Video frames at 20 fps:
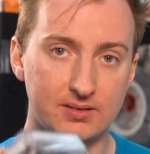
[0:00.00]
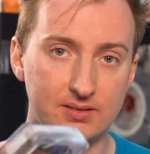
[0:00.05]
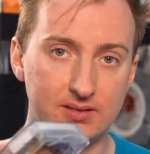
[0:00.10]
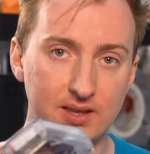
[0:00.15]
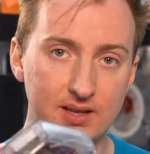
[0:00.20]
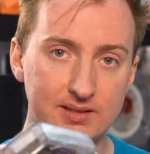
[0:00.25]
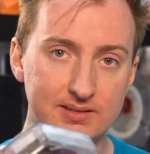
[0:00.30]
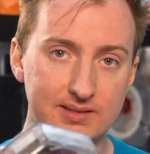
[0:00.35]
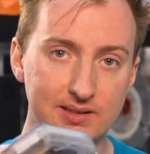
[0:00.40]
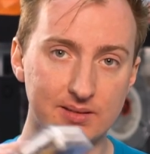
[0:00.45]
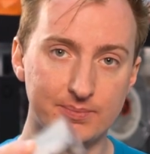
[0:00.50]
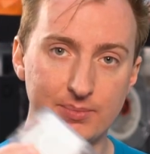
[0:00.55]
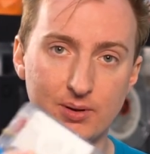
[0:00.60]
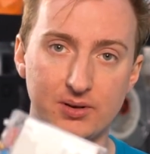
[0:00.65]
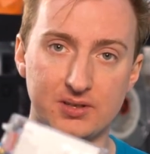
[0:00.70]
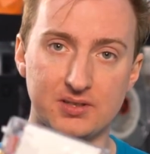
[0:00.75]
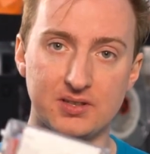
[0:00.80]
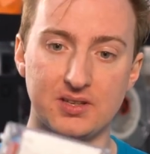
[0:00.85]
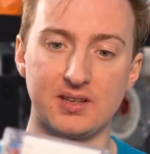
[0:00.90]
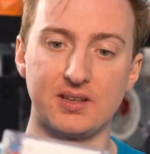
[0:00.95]
This little
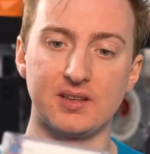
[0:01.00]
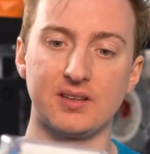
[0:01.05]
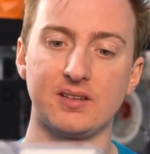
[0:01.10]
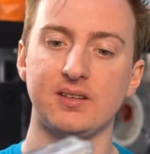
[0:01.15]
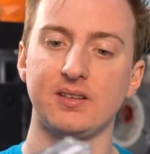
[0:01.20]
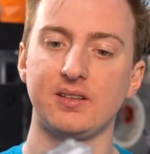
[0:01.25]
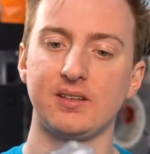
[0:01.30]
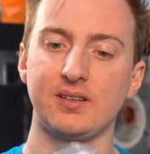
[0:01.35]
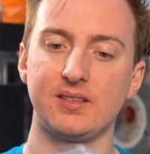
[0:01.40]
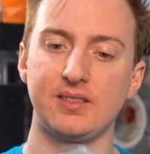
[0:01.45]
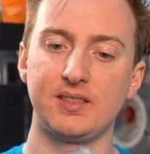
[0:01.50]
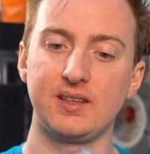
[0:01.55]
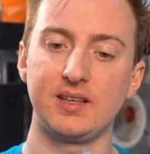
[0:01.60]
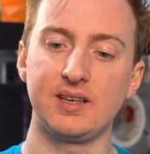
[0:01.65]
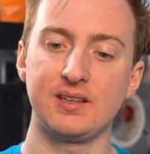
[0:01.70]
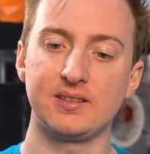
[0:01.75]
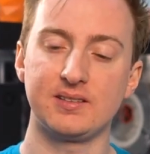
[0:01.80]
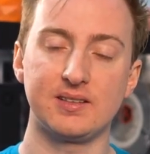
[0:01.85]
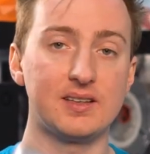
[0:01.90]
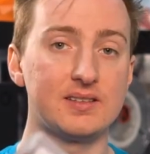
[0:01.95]
box here.
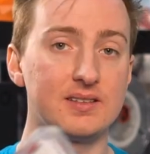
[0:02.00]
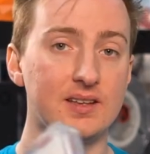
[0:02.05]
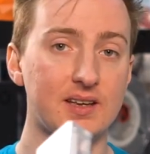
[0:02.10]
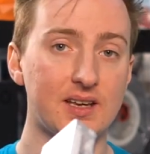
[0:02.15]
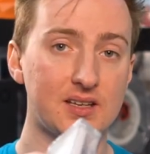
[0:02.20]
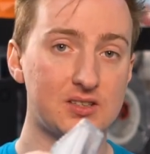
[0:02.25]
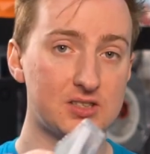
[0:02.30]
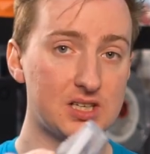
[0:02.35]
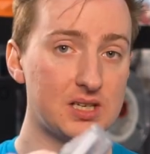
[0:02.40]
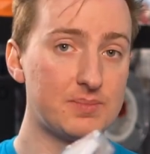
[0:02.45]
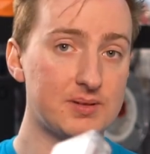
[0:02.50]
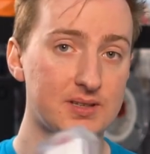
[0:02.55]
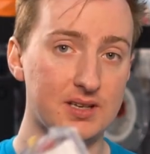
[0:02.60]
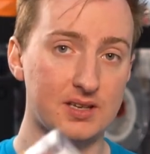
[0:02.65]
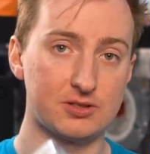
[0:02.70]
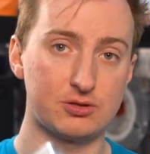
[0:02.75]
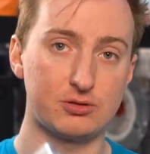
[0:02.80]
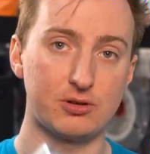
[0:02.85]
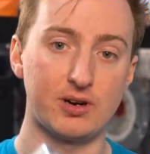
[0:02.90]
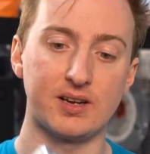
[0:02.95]
This is a G P
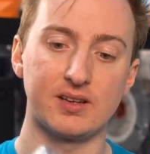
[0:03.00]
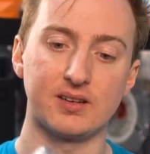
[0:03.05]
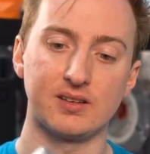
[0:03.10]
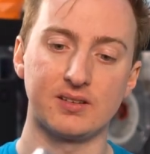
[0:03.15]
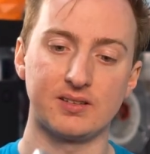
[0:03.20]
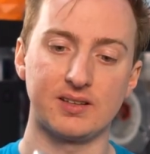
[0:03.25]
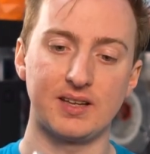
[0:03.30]
S tracker.